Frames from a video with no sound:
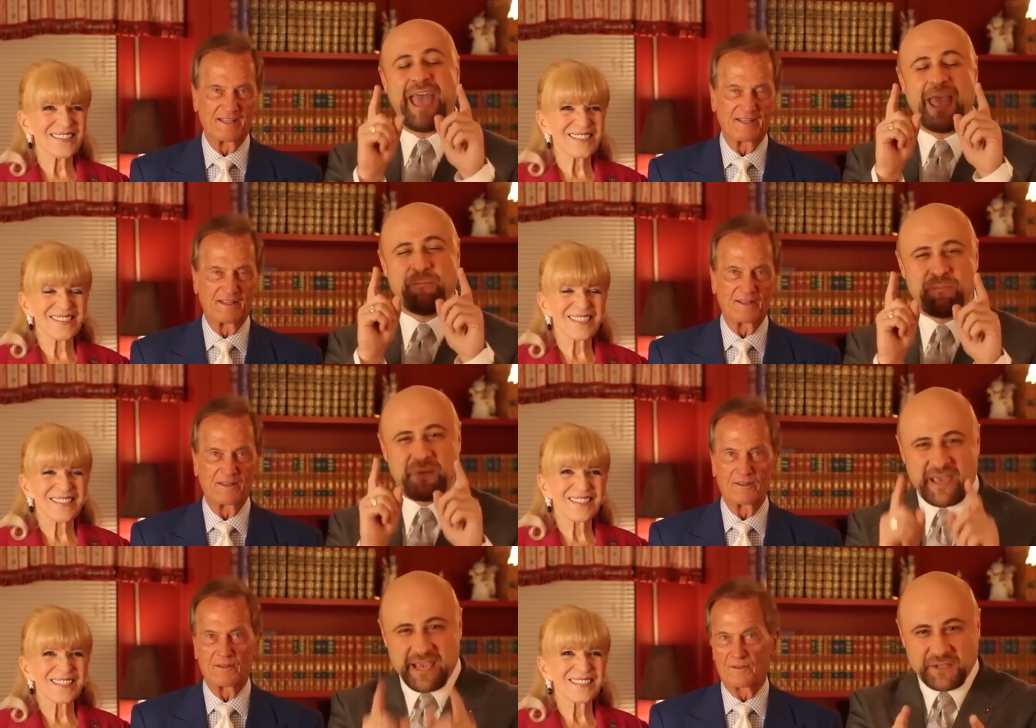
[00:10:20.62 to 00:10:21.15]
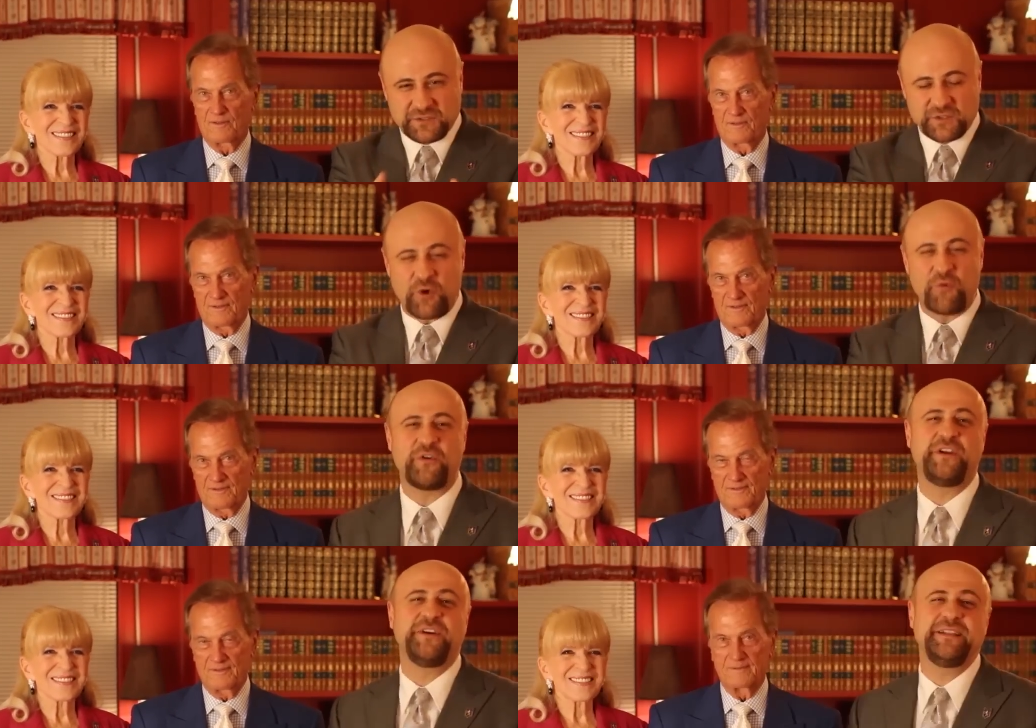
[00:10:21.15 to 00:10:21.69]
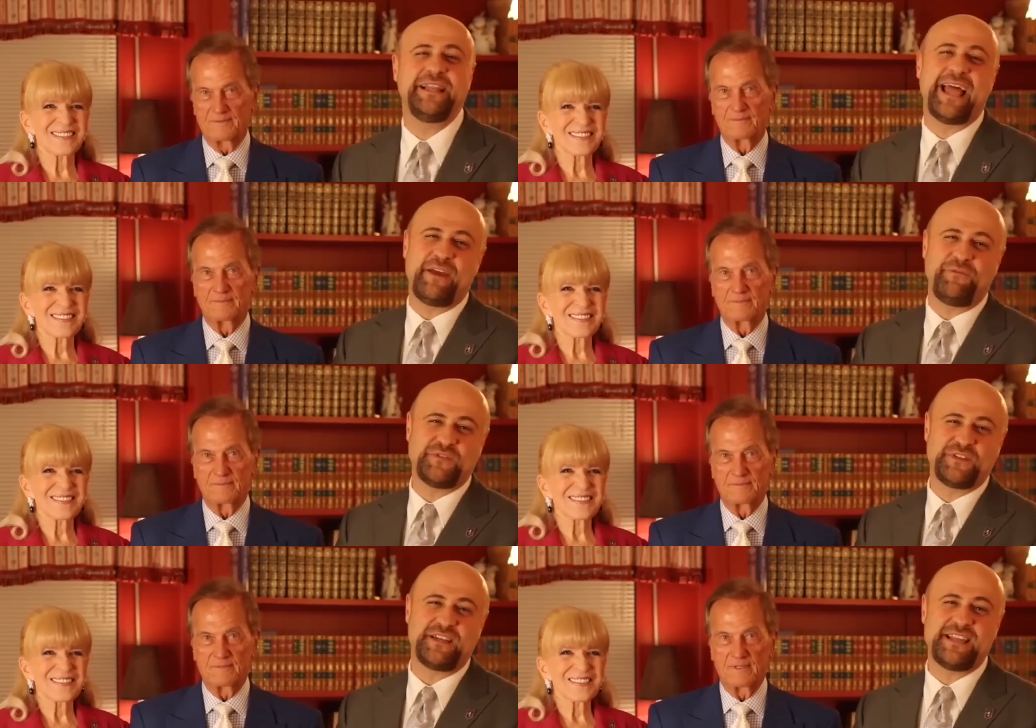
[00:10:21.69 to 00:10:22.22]
Speaker 1: and peace over your
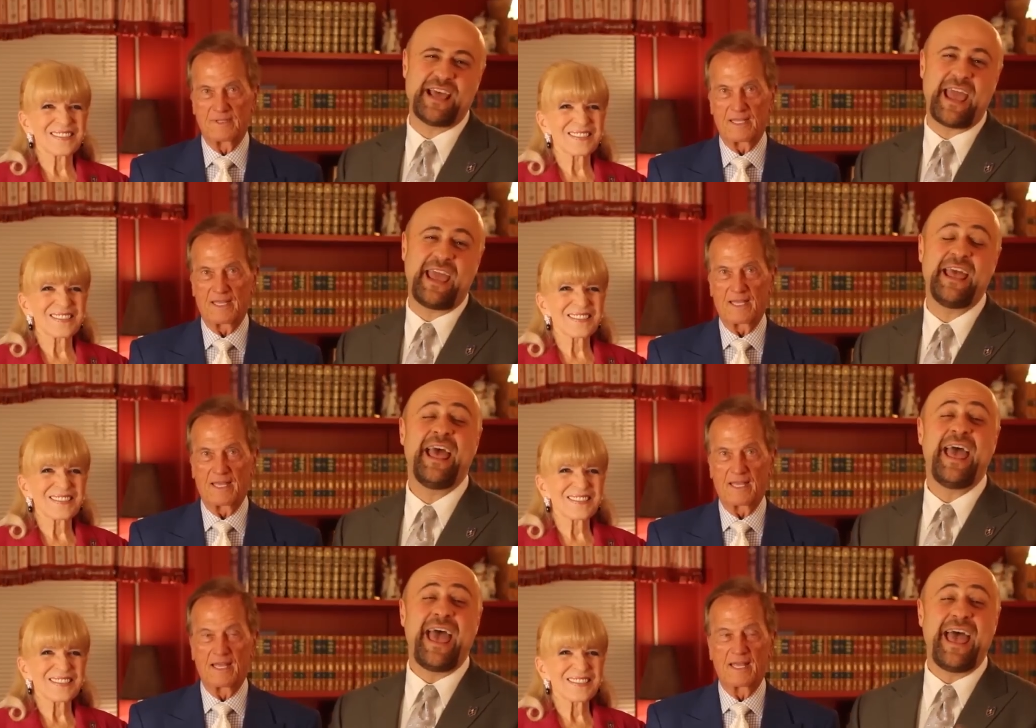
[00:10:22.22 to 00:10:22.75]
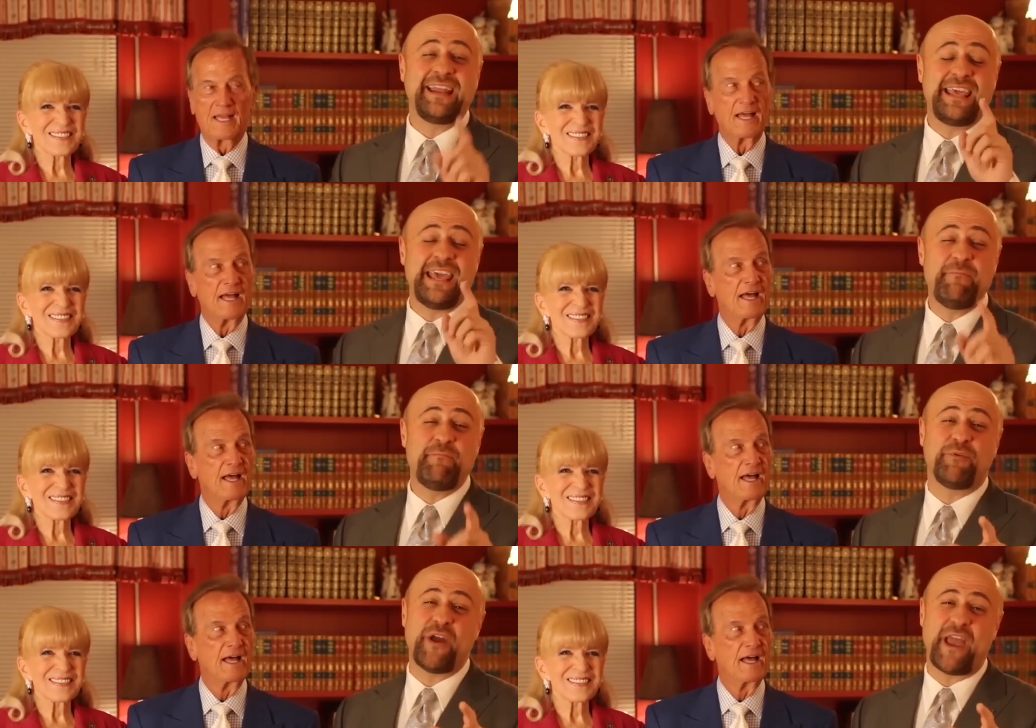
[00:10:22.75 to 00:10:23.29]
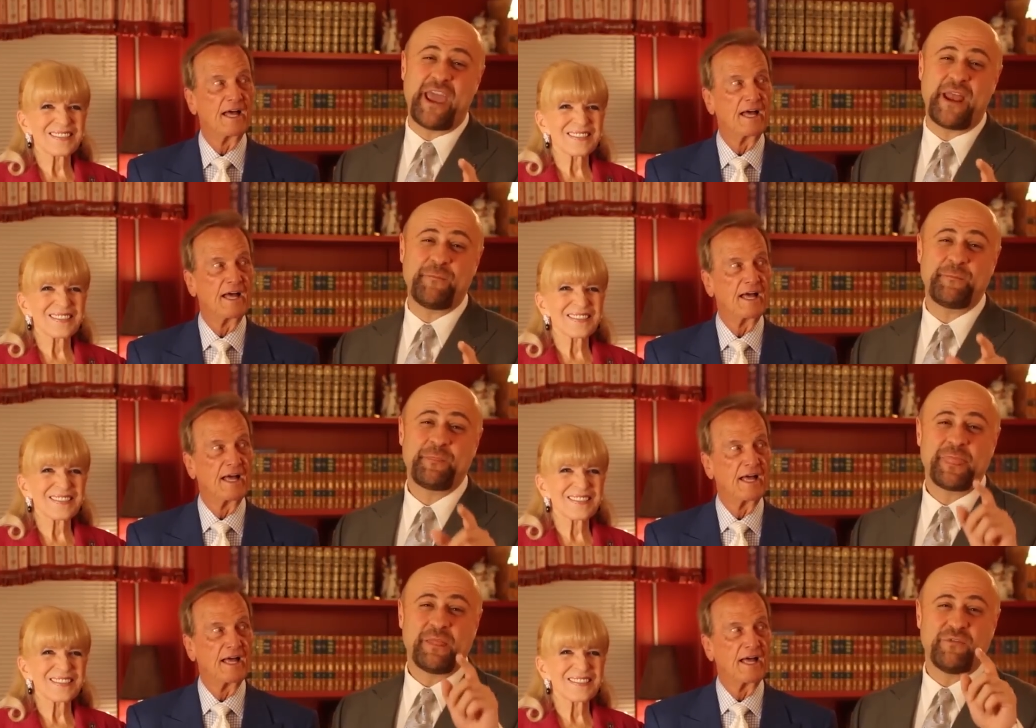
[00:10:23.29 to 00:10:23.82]
life today. And keep
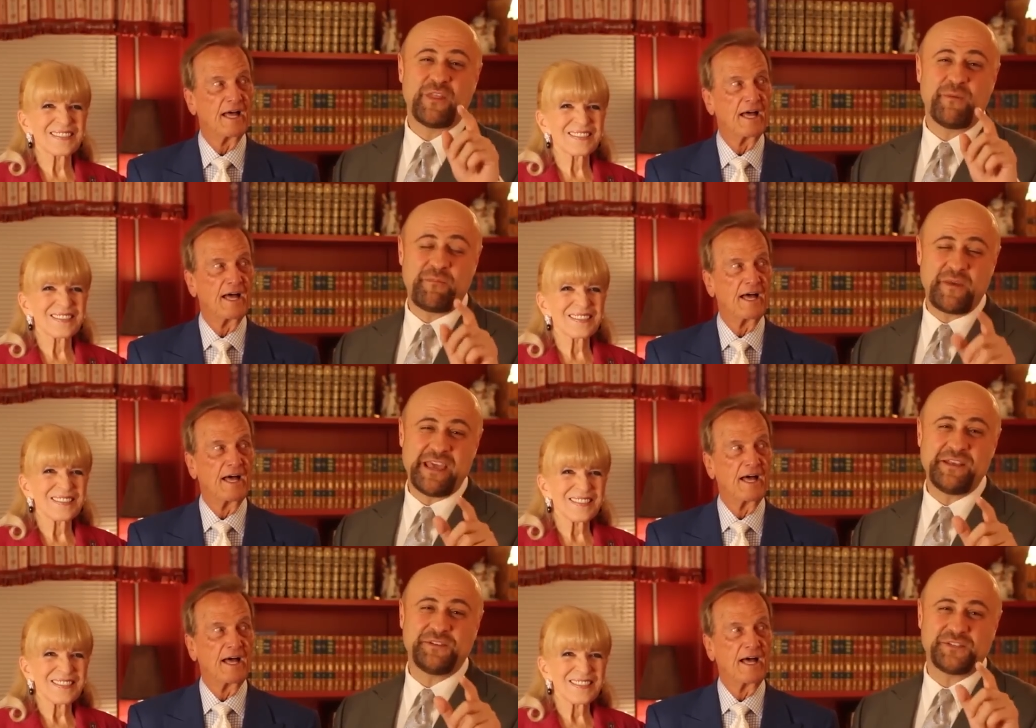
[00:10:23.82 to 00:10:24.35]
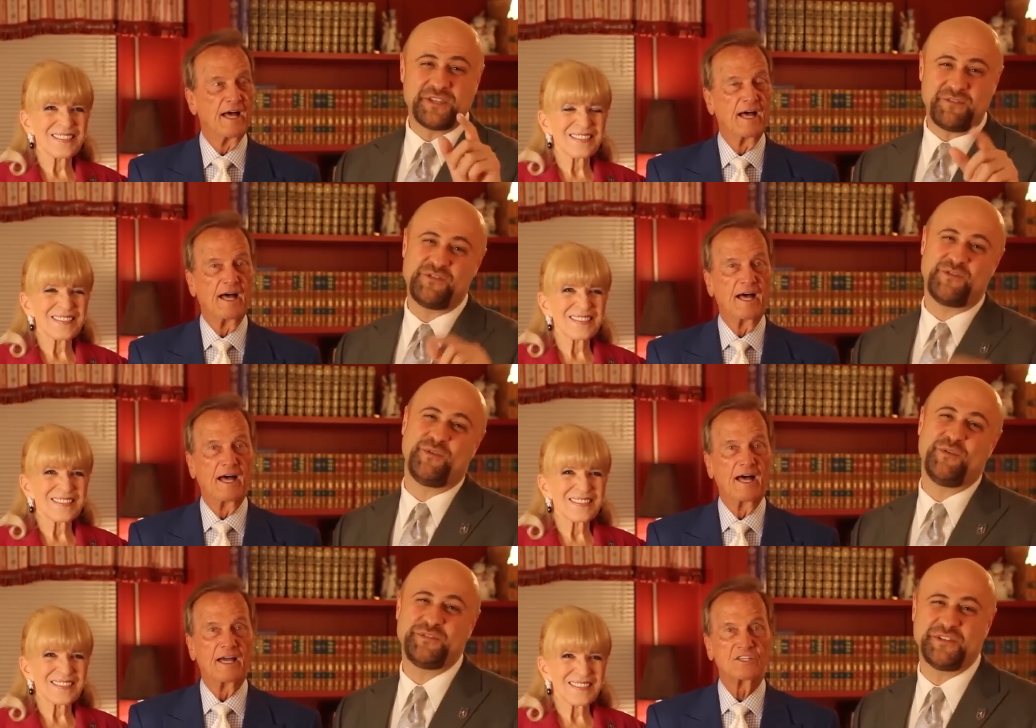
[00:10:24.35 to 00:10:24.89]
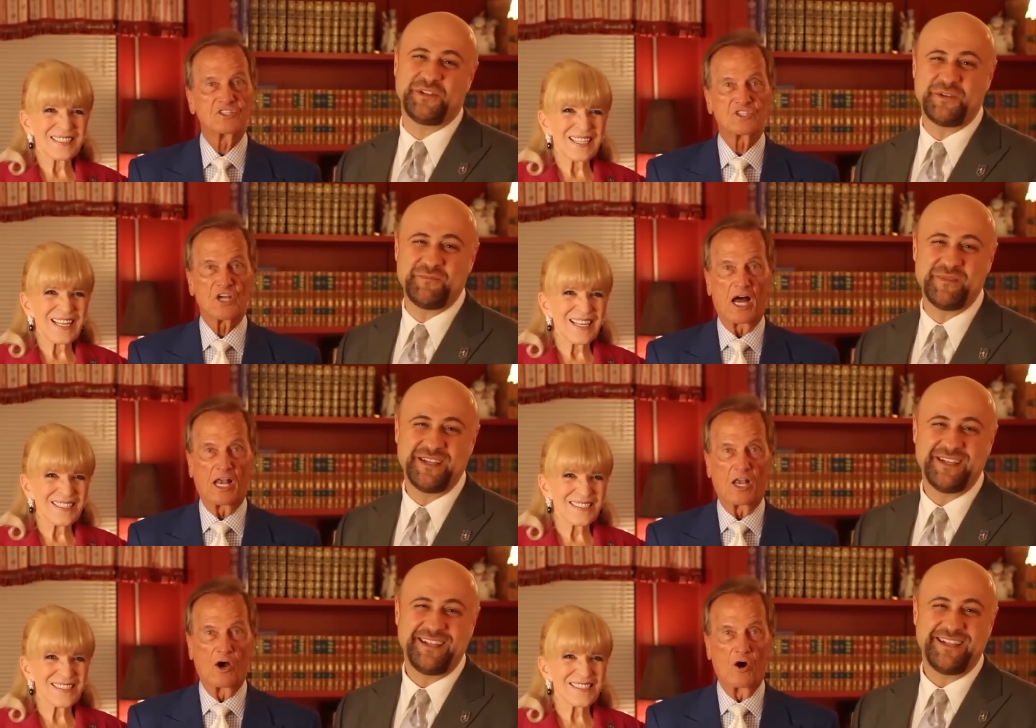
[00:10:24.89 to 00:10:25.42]
praying for the peace of Jerusalem.
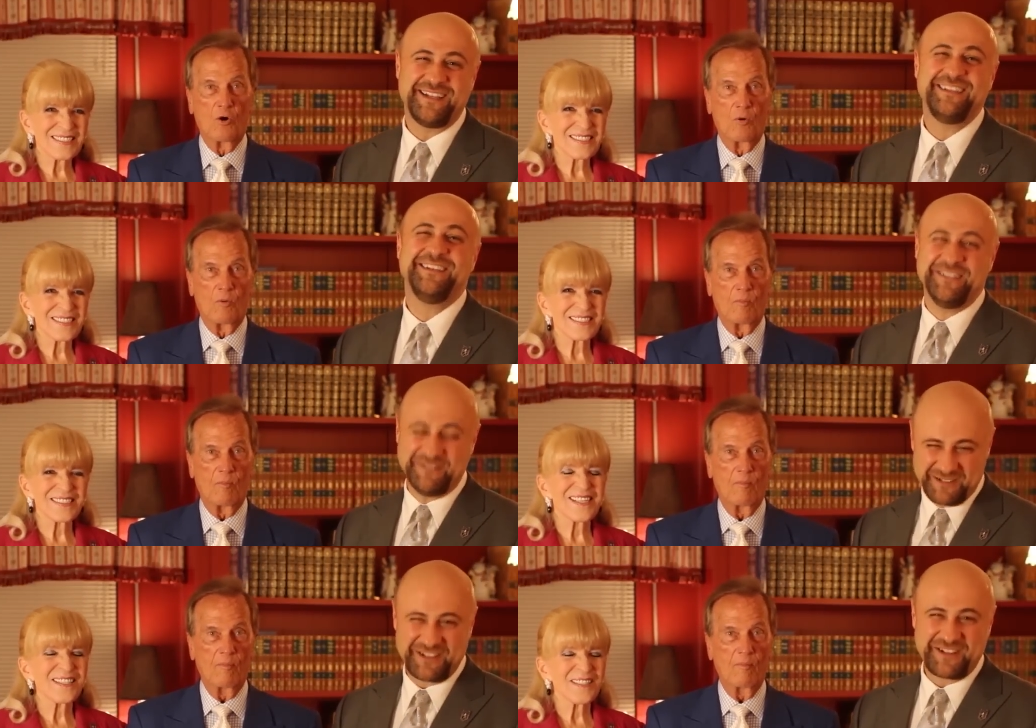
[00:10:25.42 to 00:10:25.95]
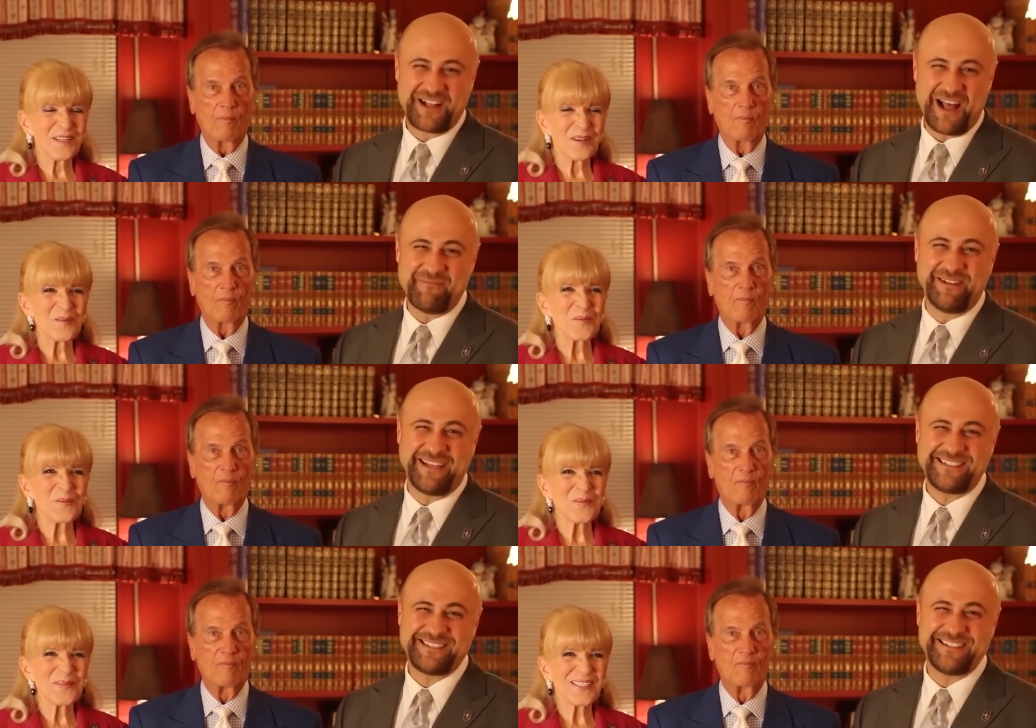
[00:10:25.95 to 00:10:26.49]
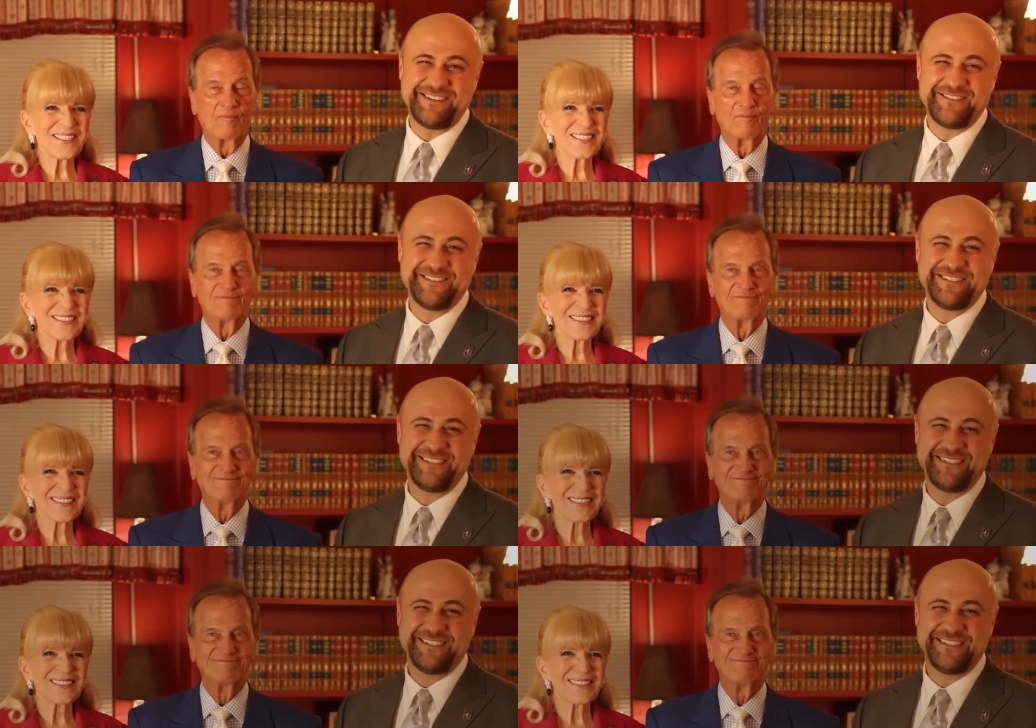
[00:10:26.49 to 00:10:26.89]
Shalom. Shalom. God bless you.